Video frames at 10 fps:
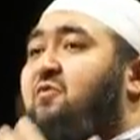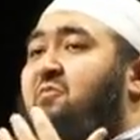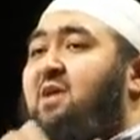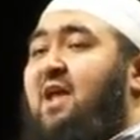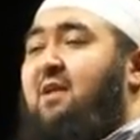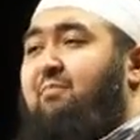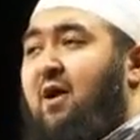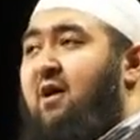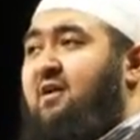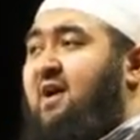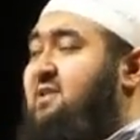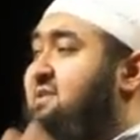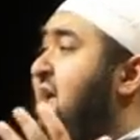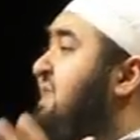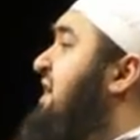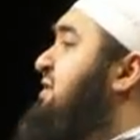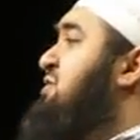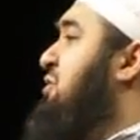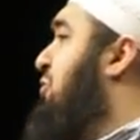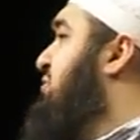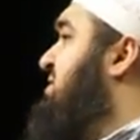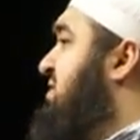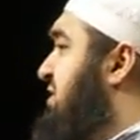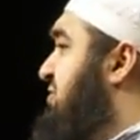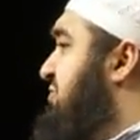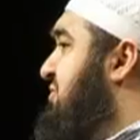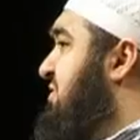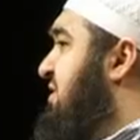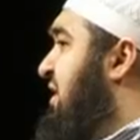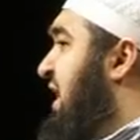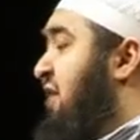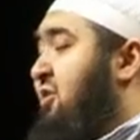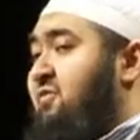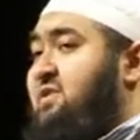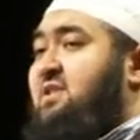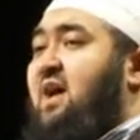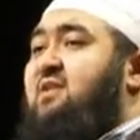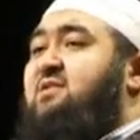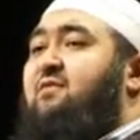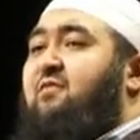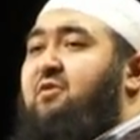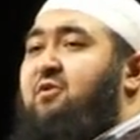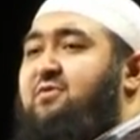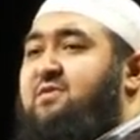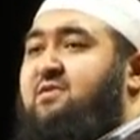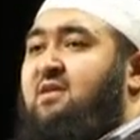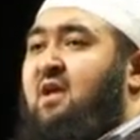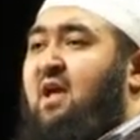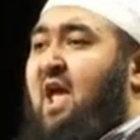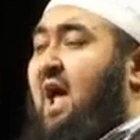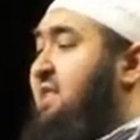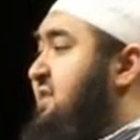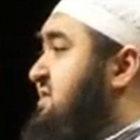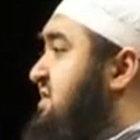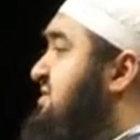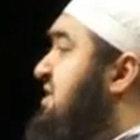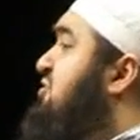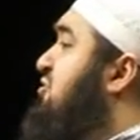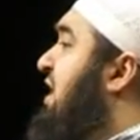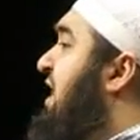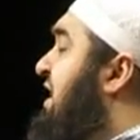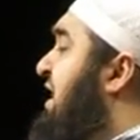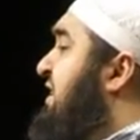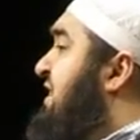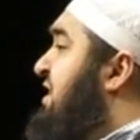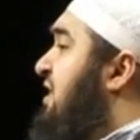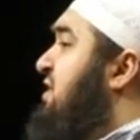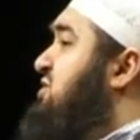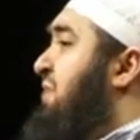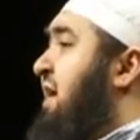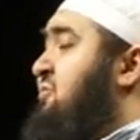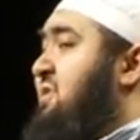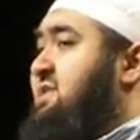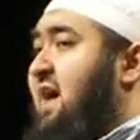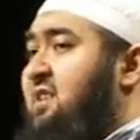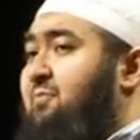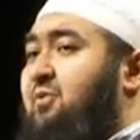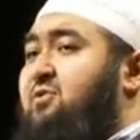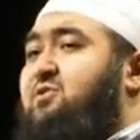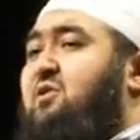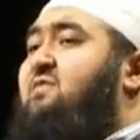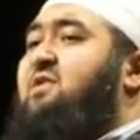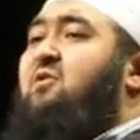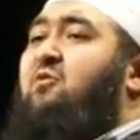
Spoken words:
for me in paradise that is close to you. And obviously that is Al-Firdaus. And this is the dua that Allah subhanahu wa ta'ala preserved in the